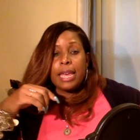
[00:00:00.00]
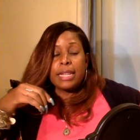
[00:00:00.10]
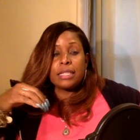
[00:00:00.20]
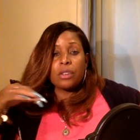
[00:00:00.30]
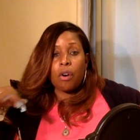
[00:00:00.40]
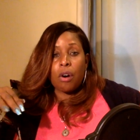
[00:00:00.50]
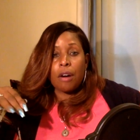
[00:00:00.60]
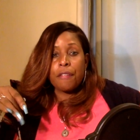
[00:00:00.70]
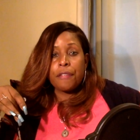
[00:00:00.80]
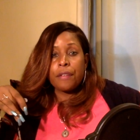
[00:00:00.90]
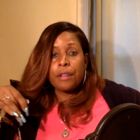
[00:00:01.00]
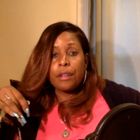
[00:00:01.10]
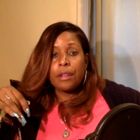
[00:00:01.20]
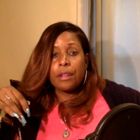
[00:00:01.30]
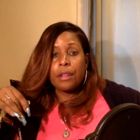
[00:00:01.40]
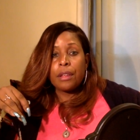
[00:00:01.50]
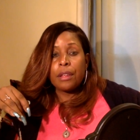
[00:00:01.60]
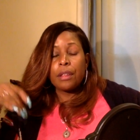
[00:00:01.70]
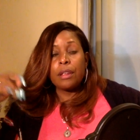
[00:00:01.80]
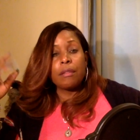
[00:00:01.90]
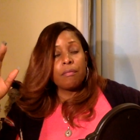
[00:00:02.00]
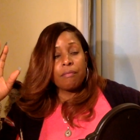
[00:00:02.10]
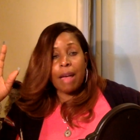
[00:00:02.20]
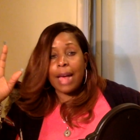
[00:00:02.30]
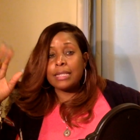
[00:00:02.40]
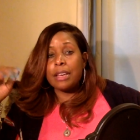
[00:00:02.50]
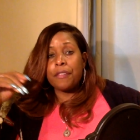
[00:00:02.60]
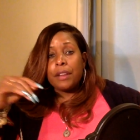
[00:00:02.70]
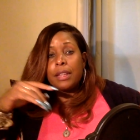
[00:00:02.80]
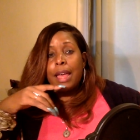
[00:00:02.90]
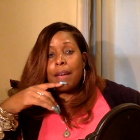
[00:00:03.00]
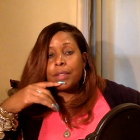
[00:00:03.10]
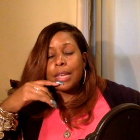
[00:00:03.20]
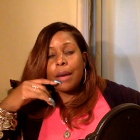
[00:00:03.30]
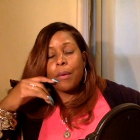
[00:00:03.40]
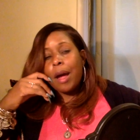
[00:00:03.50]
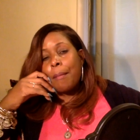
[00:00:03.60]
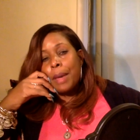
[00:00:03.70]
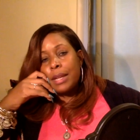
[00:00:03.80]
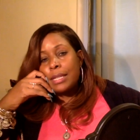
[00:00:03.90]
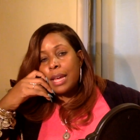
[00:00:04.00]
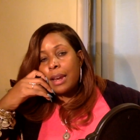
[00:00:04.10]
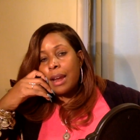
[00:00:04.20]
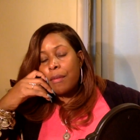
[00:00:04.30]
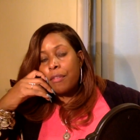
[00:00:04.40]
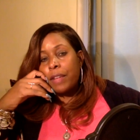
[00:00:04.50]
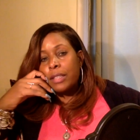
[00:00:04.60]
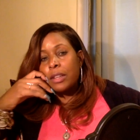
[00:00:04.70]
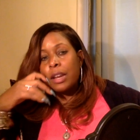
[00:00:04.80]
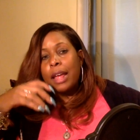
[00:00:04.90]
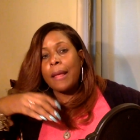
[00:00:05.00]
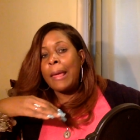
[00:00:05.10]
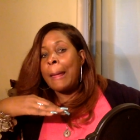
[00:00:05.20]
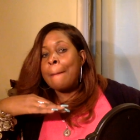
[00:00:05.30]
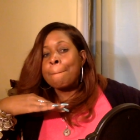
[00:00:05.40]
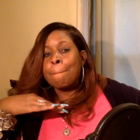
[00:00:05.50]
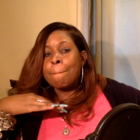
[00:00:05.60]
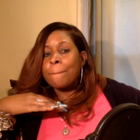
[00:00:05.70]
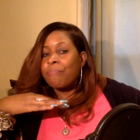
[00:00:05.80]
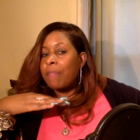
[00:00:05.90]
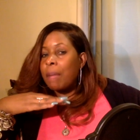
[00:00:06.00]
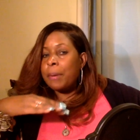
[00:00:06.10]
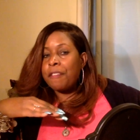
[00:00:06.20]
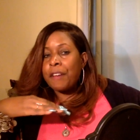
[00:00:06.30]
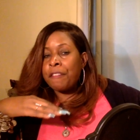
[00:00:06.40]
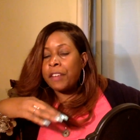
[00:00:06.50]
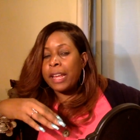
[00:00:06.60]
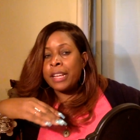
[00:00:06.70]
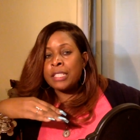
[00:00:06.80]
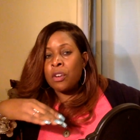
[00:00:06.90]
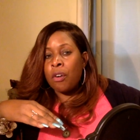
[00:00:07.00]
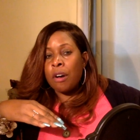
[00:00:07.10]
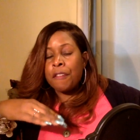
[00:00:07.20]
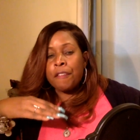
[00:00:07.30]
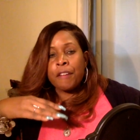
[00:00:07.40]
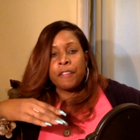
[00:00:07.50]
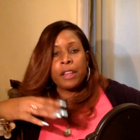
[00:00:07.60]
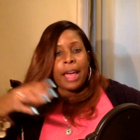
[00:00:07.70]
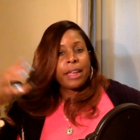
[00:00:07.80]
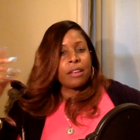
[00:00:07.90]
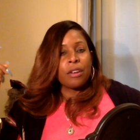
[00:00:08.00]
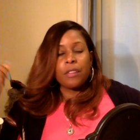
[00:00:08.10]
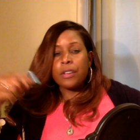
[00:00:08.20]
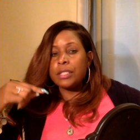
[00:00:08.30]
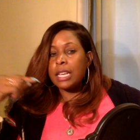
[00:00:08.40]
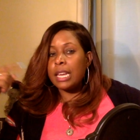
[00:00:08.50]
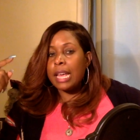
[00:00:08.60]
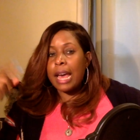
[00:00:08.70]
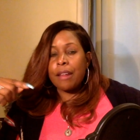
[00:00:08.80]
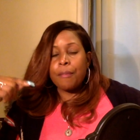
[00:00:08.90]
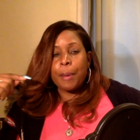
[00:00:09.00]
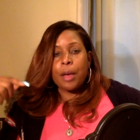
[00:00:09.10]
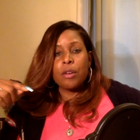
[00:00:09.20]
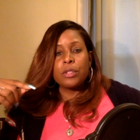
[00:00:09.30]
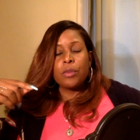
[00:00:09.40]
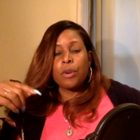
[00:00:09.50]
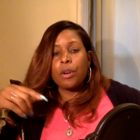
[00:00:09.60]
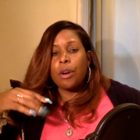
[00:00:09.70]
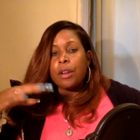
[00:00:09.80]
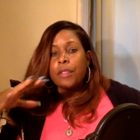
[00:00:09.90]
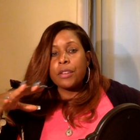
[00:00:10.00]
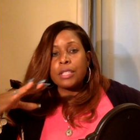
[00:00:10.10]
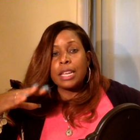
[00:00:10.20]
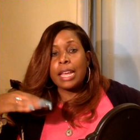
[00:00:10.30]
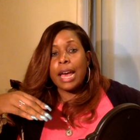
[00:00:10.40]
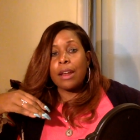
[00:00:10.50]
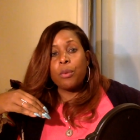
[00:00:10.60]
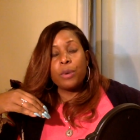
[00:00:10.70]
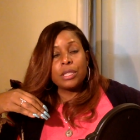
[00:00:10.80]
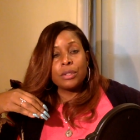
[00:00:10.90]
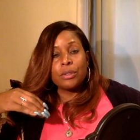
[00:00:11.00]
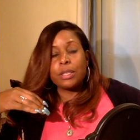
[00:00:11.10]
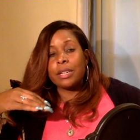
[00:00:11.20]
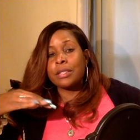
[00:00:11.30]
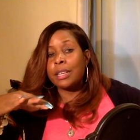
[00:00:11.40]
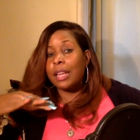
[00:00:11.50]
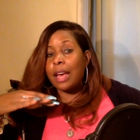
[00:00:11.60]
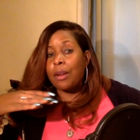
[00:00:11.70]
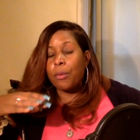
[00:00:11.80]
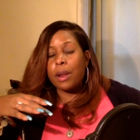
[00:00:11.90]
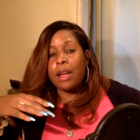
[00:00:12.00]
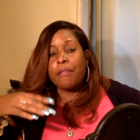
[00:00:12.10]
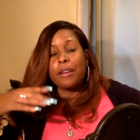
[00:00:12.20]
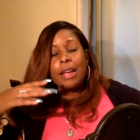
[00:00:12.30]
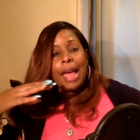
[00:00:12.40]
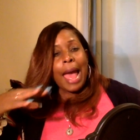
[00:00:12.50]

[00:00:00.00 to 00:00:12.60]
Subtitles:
it's off, I definitely have a time where I meditate and I reflect on that. But if I feel like it's off, if I feel like, there's any kind of bells going on, if there's any kind of whistles, there's any kind of whatever,